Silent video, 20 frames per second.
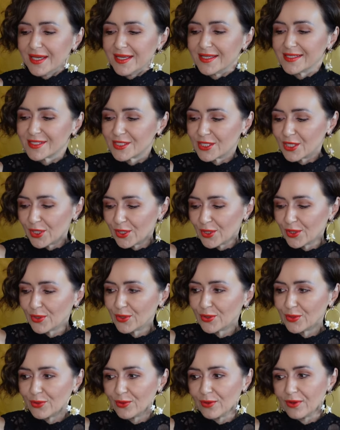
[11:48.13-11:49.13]

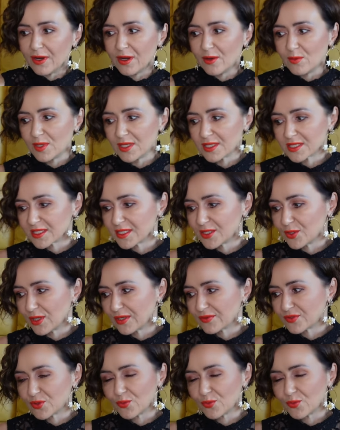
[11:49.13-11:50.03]
So obviously you have